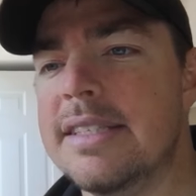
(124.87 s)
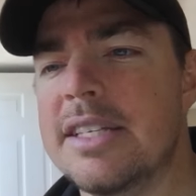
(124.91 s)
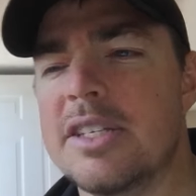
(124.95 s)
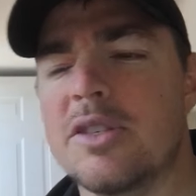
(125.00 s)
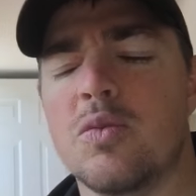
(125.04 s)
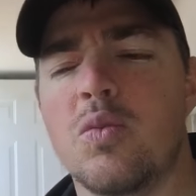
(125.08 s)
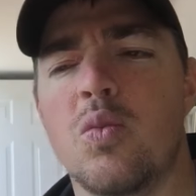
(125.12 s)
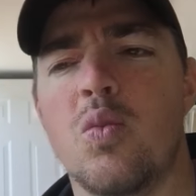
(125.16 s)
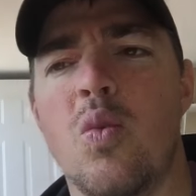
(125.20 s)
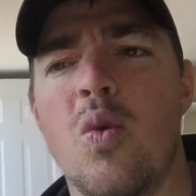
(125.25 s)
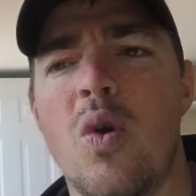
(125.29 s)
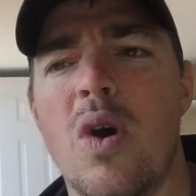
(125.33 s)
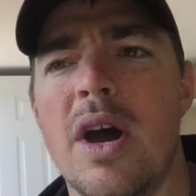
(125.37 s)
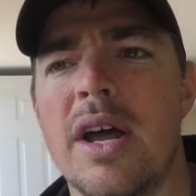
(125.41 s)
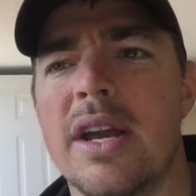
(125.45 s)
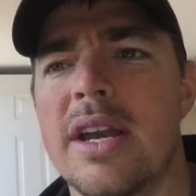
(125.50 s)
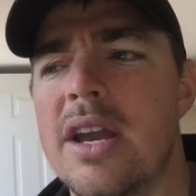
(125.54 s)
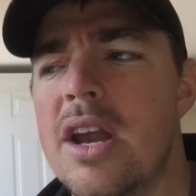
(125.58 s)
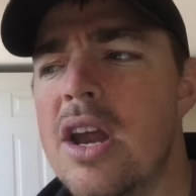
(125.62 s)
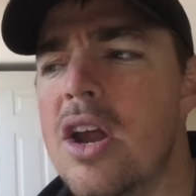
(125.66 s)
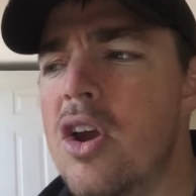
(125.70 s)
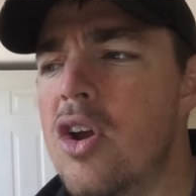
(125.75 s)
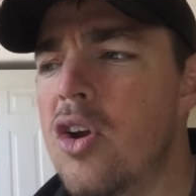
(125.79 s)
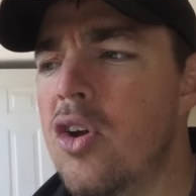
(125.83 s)
This
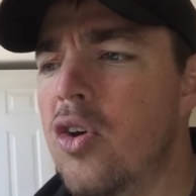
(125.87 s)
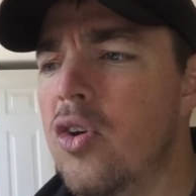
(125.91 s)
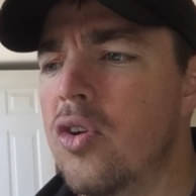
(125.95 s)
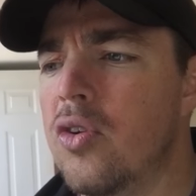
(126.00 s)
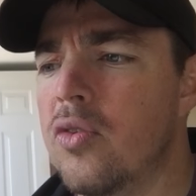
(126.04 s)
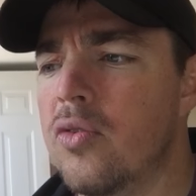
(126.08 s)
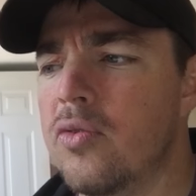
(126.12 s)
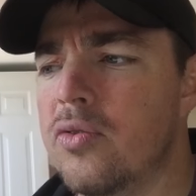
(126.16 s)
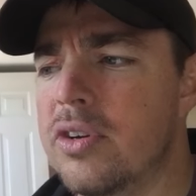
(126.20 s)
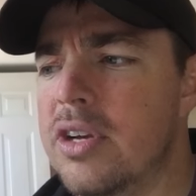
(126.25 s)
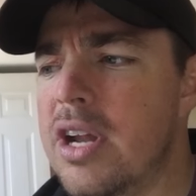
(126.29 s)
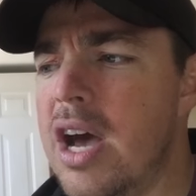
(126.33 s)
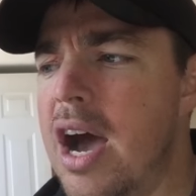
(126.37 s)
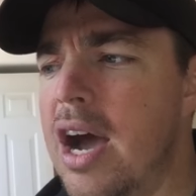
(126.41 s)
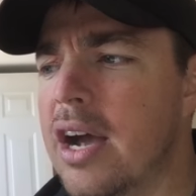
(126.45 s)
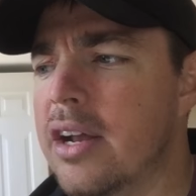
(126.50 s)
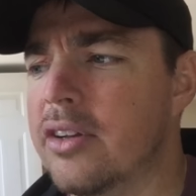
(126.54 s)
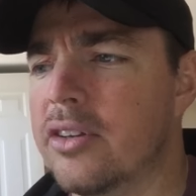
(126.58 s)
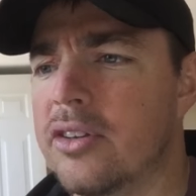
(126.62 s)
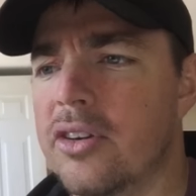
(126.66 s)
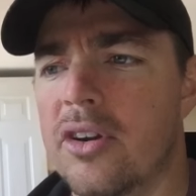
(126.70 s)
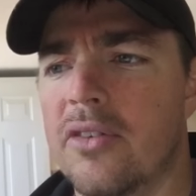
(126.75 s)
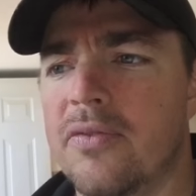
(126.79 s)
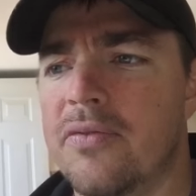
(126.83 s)
one
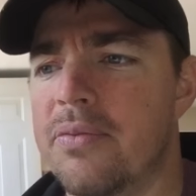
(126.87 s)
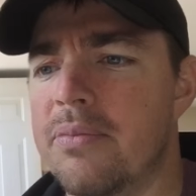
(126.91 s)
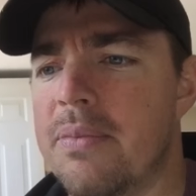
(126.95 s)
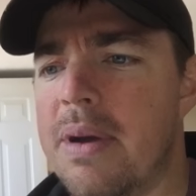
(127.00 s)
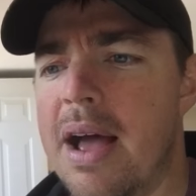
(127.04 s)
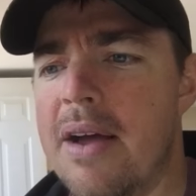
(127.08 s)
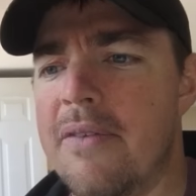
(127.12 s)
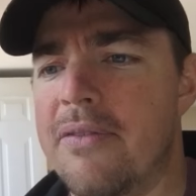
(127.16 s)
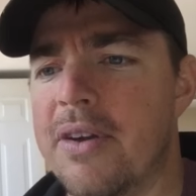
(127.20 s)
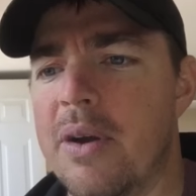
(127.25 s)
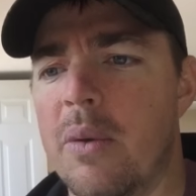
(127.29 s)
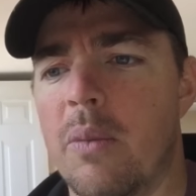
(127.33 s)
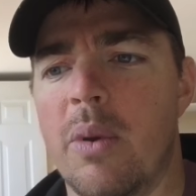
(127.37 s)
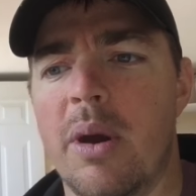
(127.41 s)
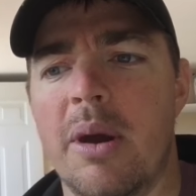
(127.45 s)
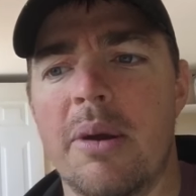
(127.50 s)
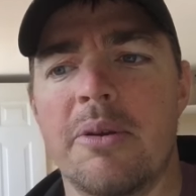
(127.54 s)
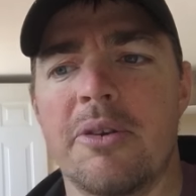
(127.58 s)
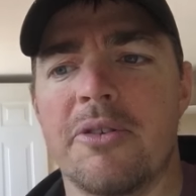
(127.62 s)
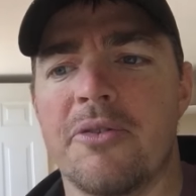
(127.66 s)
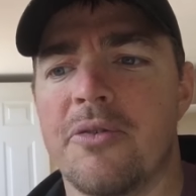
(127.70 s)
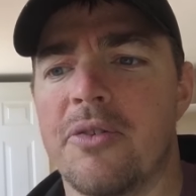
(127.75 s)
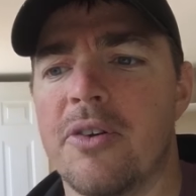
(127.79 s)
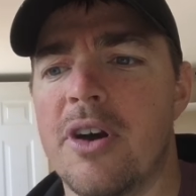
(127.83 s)
doctor from, I forget where
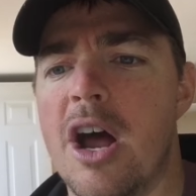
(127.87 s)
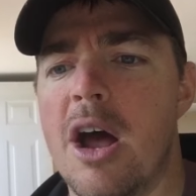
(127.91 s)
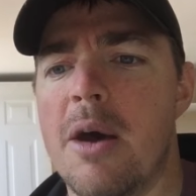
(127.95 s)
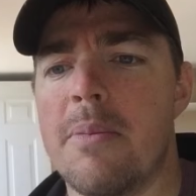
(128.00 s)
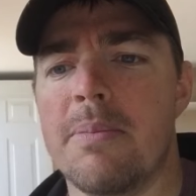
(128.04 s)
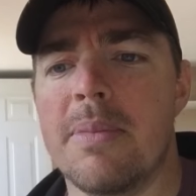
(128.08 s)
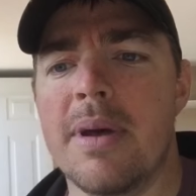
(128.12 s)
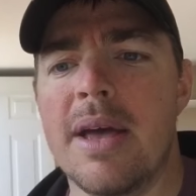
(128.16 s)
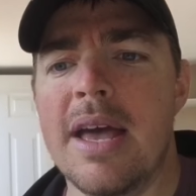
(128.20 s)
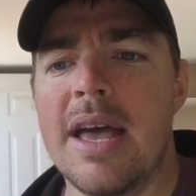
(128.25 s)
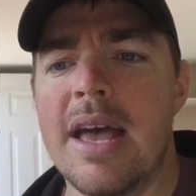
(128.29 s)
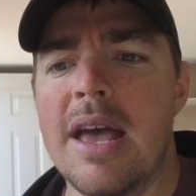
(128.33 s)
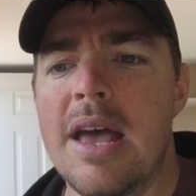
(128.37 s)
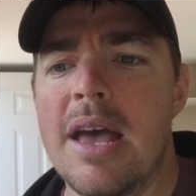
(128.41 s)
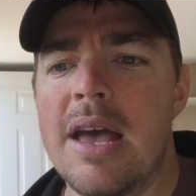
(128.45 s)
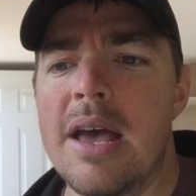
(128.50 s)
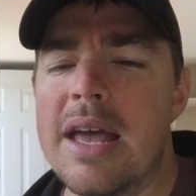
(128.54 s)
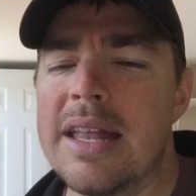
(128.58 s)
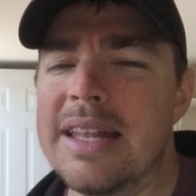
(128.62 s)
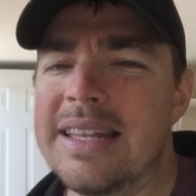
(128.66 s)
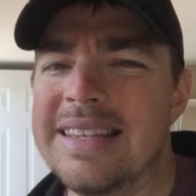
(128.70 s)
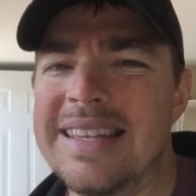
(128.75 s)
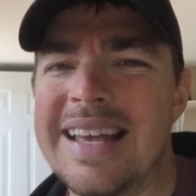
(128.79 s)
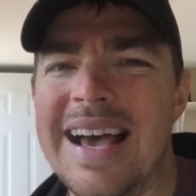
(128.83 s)
he was from,
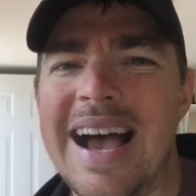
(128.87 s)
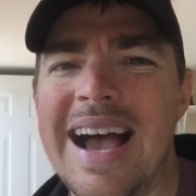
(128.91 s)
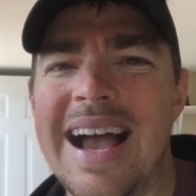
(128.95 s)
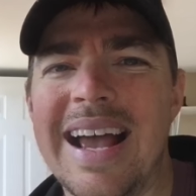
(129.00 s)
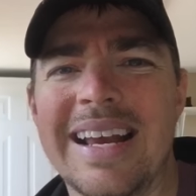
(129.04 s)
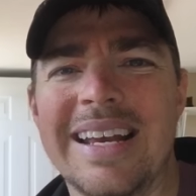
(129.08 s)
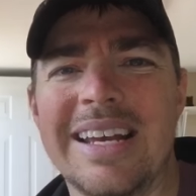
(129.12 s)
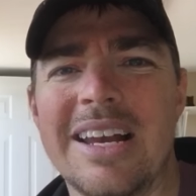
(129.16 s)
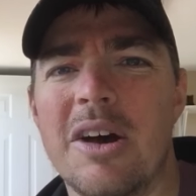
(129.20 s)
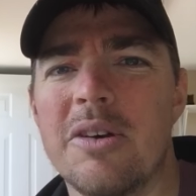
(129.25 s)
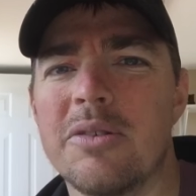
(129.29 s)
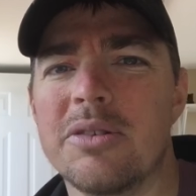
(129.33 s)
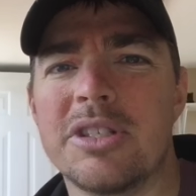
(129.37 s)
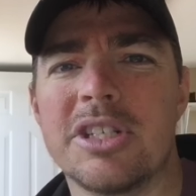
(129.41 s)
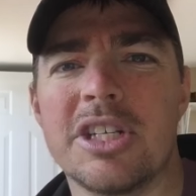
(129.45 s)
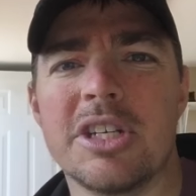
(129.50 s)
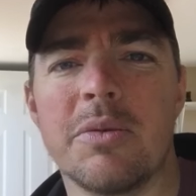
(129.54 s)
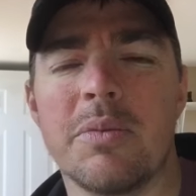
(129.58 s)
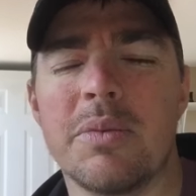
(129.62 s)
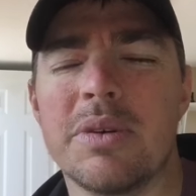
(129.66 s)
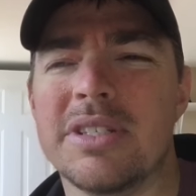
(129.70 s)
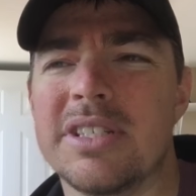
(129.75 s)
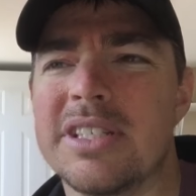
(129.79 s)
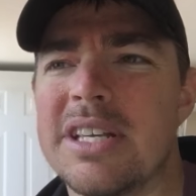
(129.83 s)
diagnosed
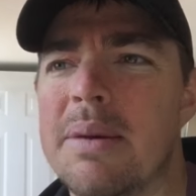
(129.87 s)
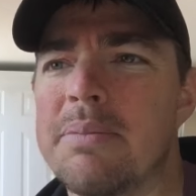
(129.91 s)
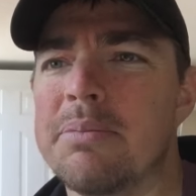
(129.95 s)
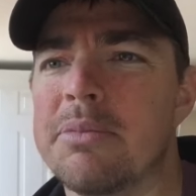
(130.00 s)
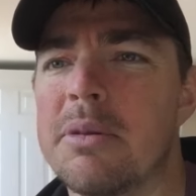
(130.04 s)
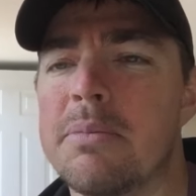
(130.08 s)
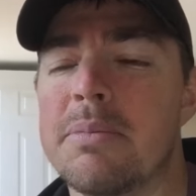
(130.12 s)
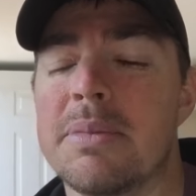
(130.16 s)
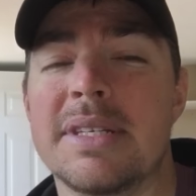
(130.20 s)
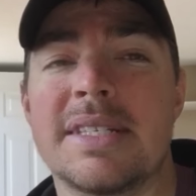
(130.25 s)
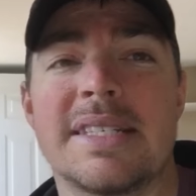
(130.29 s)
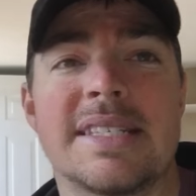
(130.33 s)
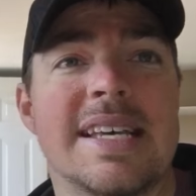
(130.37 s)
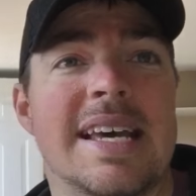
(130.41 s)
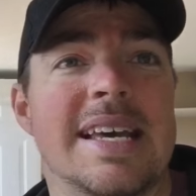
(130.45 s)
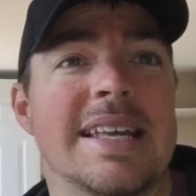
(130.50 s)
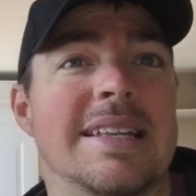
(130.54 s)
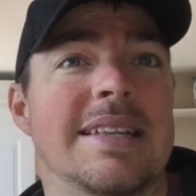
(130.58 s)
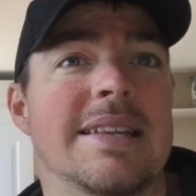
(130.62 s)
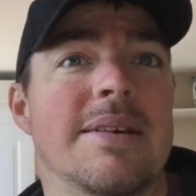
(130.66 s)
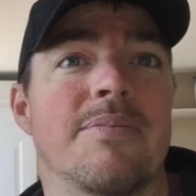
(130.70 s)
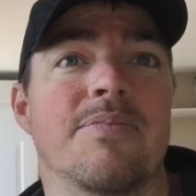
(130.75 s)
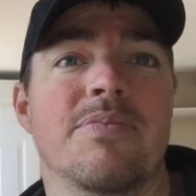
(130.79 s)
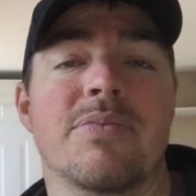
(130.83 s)
it with something but
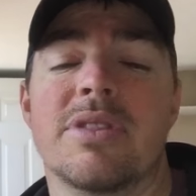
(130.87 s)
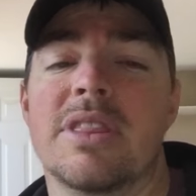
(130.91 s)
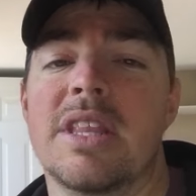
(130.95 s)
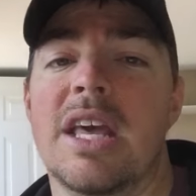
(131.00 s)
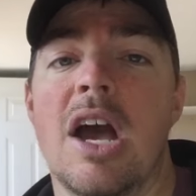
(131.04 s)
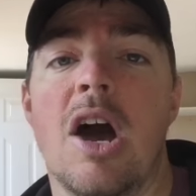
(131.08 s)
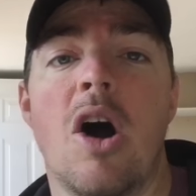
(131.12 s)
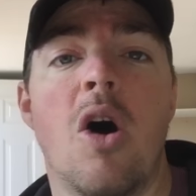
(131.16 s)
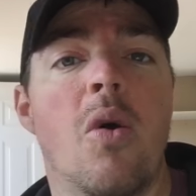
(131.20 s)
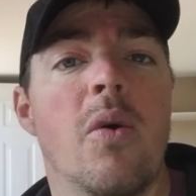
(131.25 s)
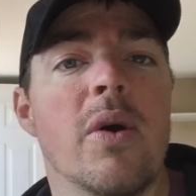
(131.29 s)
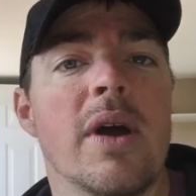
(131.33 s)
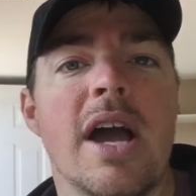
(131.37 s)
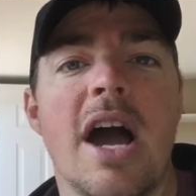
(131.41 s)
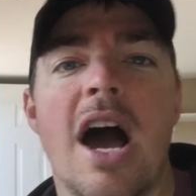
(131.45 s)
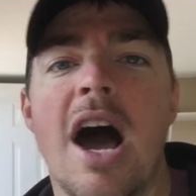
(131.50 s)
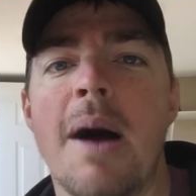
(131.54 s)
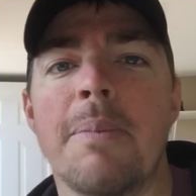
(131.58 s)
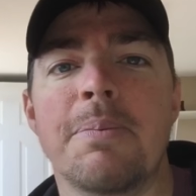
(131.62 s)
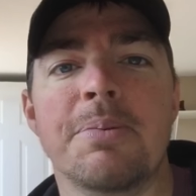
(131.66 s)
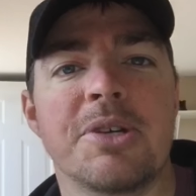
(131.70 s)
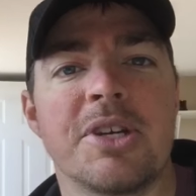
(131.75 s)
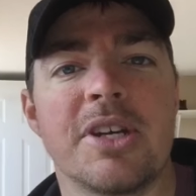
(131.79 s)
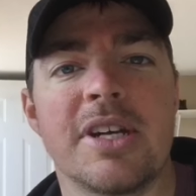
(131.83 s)
said the only
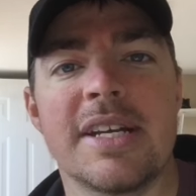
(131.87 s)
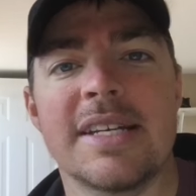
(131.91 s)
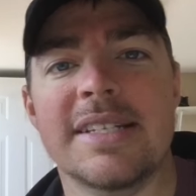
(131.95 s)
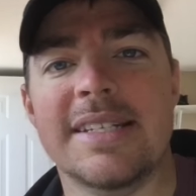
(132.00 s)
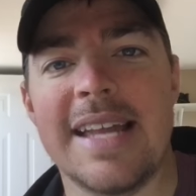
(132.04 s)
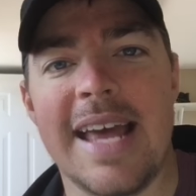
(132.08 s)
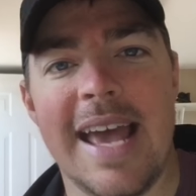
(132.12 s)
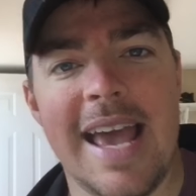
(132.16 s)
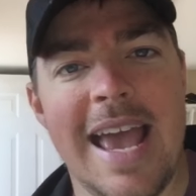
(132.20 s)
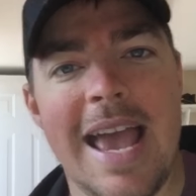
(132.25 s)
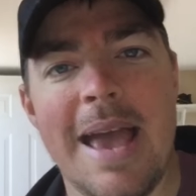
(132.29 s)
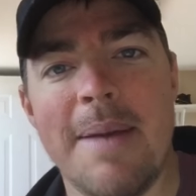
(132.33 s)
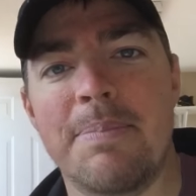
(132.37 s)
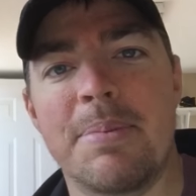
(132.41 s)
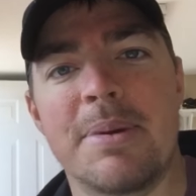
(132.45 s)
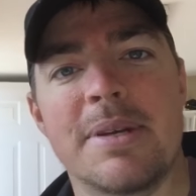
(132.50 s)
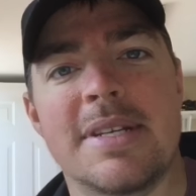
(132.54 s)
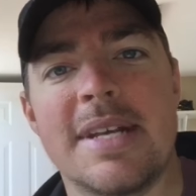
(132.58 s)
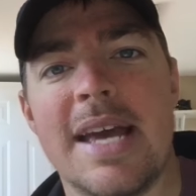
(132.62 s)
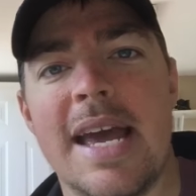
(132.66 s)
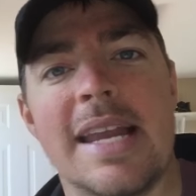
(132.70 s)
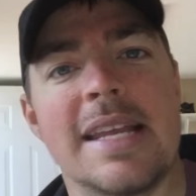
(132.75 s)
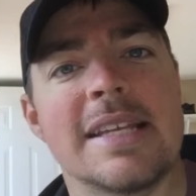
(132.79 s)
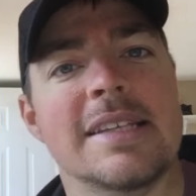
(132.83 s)
option is to
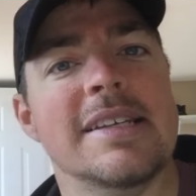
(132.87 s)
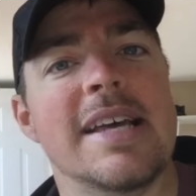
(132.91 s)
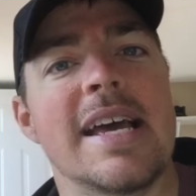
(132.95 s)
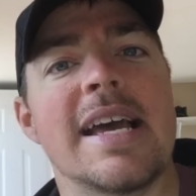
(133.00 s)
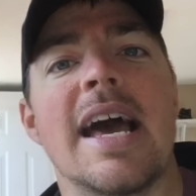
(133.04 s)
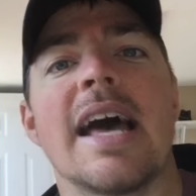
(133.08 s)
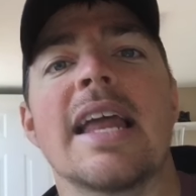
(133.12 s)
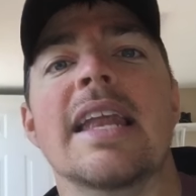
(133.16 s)
amputate his leg.